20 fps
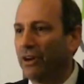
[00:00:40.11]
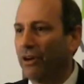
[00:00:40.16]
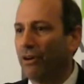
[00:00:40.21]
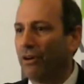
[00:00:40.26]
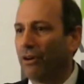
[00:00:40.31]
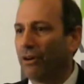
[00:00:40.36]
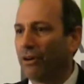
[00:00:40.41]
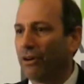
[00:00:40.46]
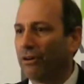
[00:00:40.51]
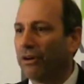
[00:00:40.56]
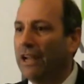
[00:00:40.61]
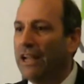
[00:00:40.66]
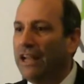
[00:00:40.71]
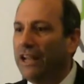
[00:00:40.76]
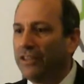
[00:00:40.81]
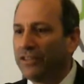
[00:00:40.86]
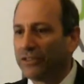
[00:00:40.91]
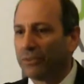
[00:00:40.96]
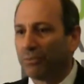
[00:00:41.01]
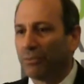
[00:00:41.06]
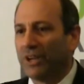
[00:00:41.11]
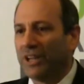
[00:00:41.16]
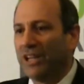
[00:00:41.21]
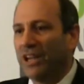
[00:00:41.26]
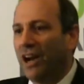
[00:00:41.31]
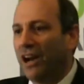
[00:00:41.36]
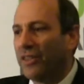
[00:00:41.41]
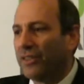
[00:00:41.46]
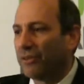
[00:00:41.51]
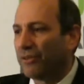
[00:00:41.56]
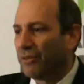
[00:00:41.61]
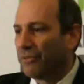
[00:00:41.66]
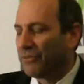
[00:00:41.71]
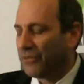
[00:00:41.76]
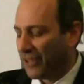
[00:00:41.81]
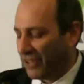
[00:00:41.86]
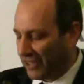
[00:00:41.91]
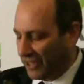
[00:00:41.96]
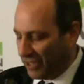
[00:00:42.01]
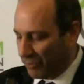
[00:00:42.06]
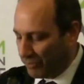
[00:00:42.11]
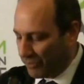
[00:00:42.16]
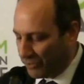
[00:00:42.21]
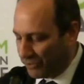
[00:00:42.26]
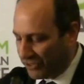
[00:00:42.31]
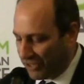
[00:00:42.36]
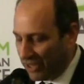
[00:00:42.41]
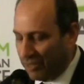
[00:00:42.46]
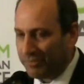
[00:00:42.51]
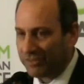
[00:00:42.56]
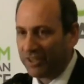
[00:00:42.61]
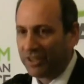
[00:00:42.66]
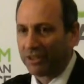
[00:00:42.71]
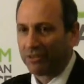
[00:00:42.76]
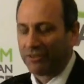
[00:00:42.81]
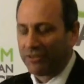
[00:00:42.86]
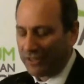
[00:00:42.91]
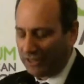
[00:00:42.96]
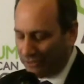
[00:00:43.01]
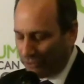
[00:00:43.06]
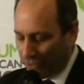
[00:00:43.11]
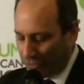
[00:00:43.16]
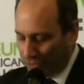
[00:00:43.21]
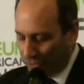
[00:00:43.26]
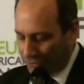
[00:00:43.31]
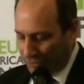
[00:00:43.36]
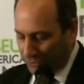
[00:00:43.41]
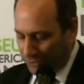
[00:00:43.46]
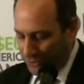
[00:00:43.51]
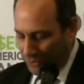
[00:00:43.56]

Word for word: are three other affiliate museums that are in the local New